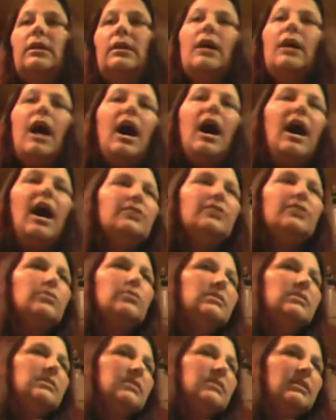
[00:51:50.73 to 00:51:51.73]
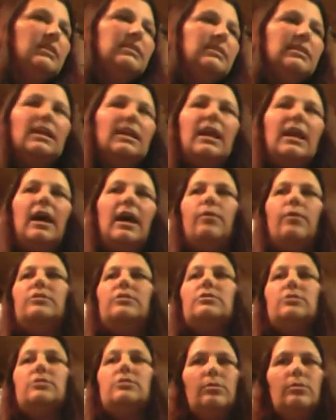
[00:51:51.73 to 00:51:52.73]
116
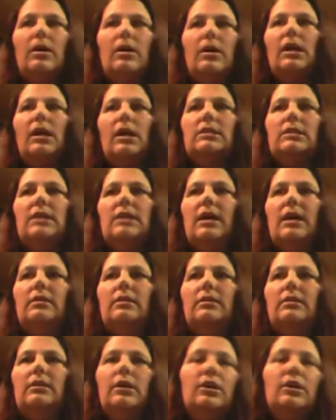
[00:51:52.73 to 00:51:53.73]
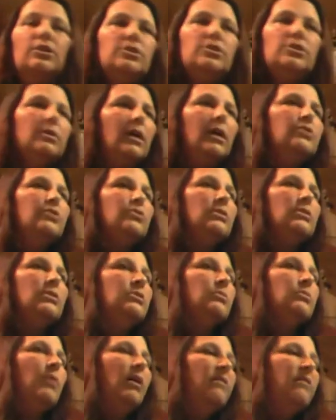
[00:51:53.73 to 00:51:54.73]
hours, still working 10,
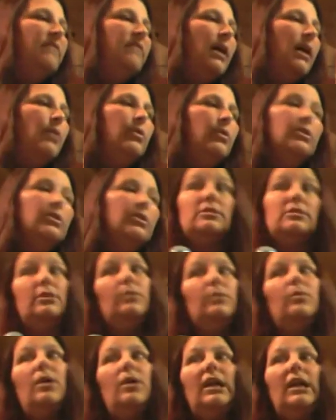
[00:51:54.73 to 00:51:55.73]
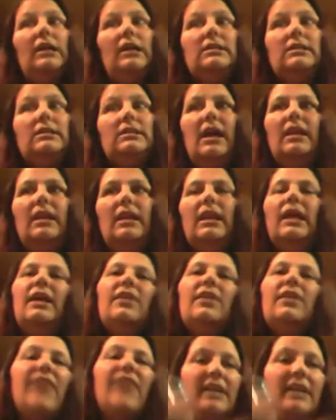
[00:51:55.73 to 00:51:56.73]
212 hours, still working 10.
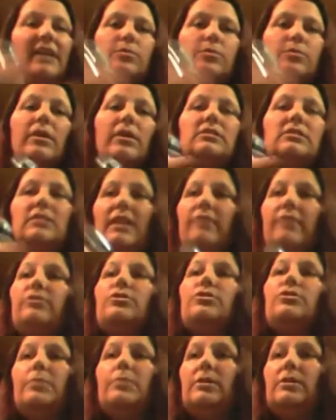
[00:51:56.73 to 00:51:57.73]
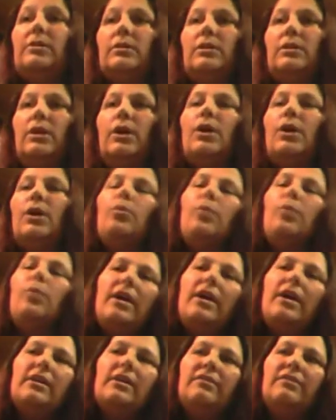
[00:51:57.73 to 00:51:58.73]
That's where it's leverageable. Where
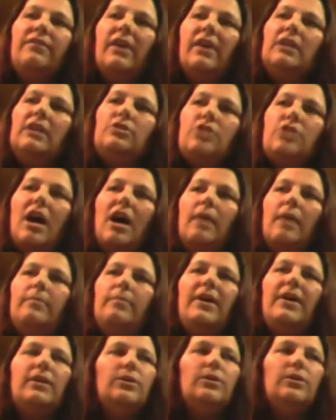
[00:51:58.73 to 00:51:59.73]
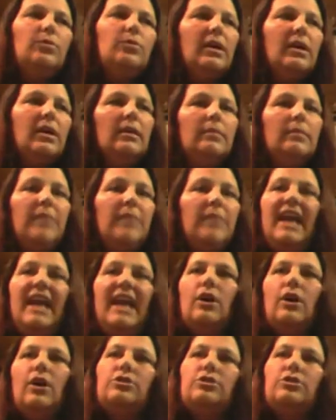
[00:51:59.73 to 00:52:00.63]
are you going to find a job that you get paid on